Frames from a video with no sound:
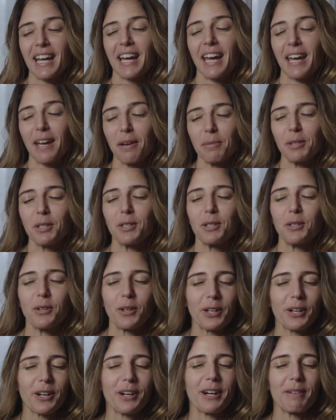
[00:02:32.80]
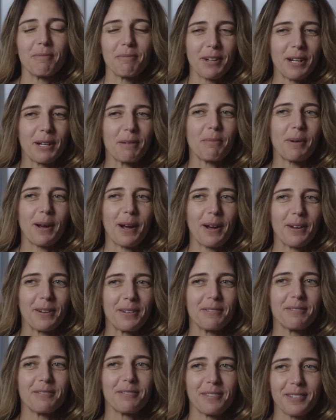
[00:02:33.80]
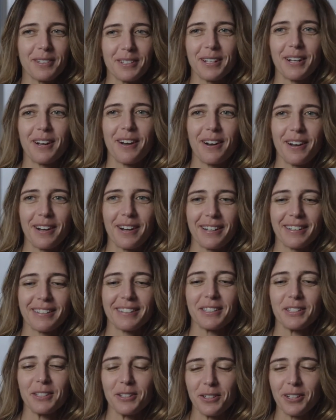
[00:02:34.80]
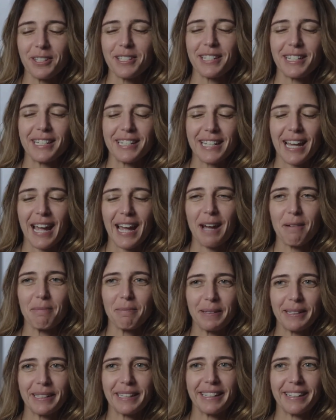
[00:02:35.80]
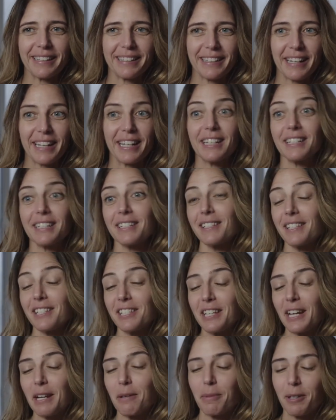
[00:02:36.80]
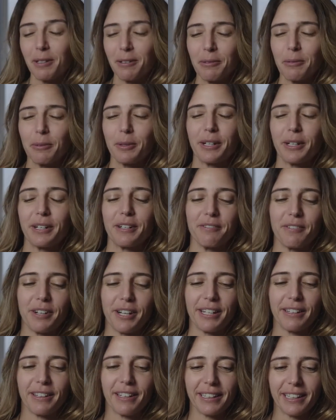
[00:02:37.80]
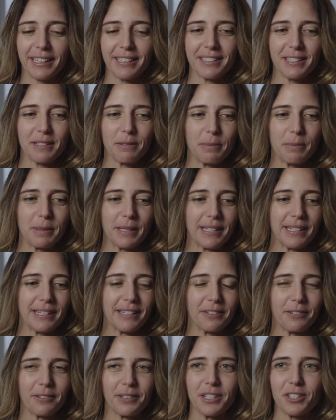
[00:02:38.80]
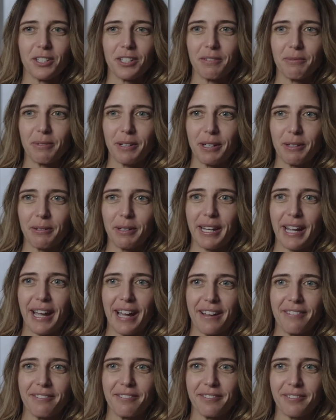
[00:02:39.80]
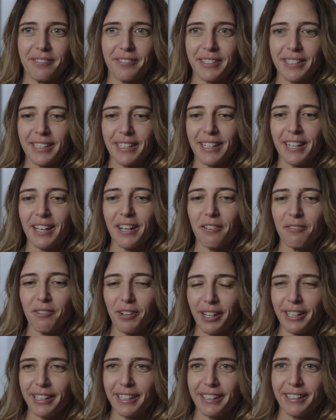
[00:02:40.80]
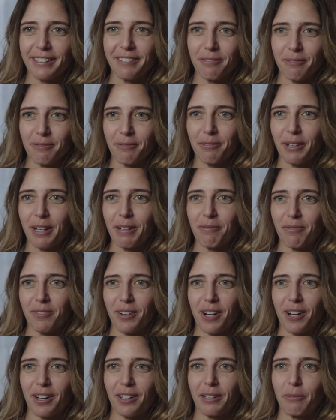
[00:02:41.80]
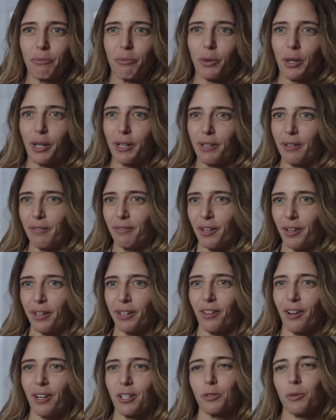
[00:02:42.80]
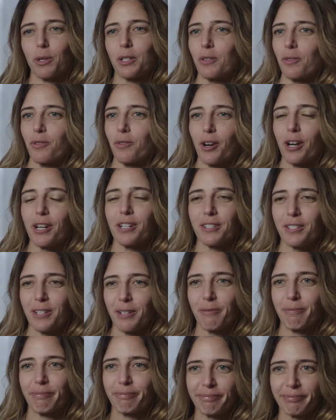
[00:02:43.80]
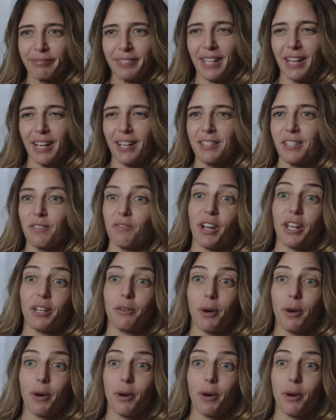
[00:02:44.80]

I am a New Yorker. I'm very proud of our New York City tap here, and it is sustainable. We're very lucky to be in a region where we have uh, very good rainfall, and we're in a very large reservoir, so the Hudson Valley